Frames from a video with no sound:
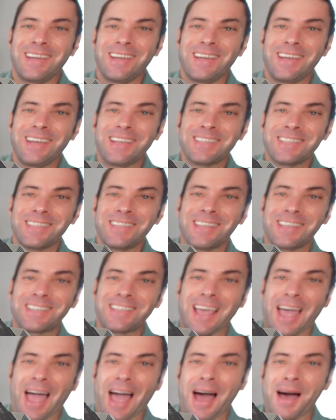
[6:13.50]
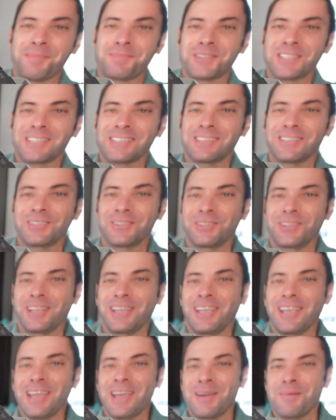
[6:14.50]
Isn't this
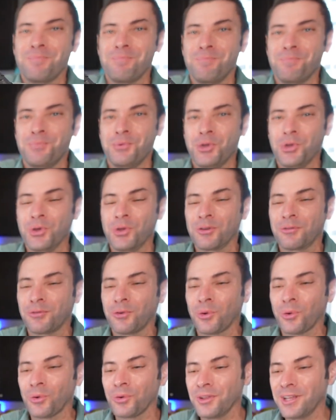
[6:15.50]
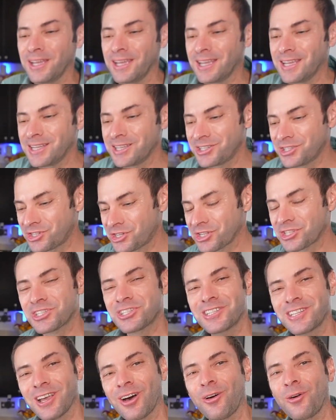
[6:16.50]
absolutely beautiful?
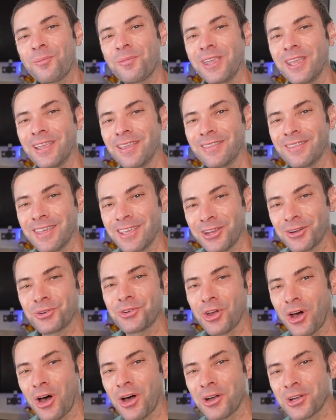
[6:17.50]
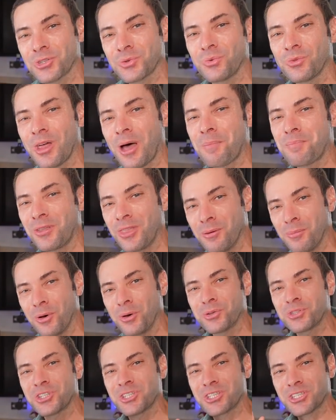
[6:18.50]
Just tell me that your dogs will not be the
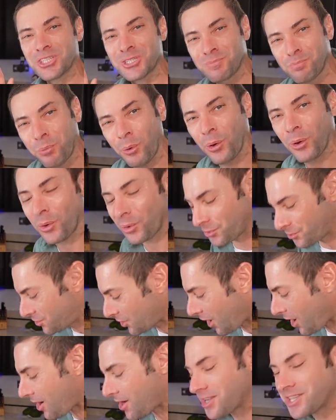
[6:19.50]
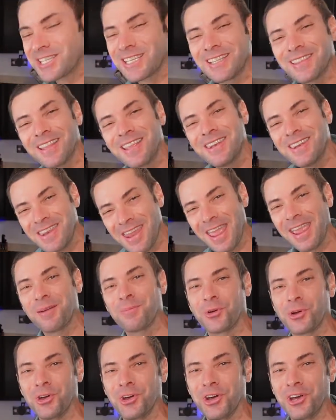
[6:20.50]
most spoiled dogs in the
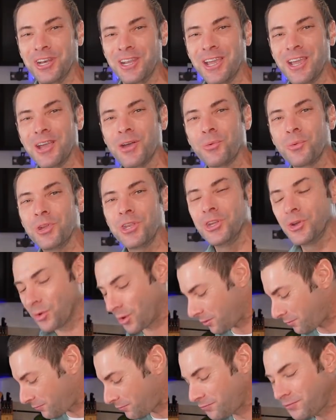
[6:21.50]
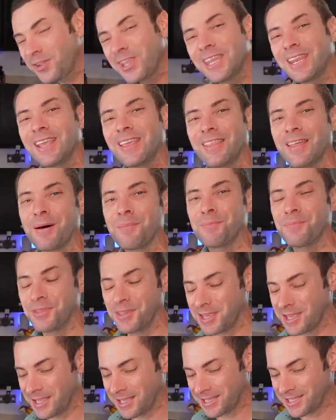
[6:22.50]
neighborhood when you are feeding them
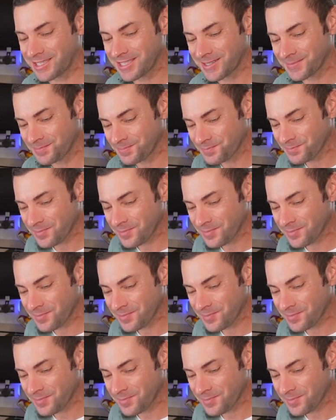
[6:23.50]
these.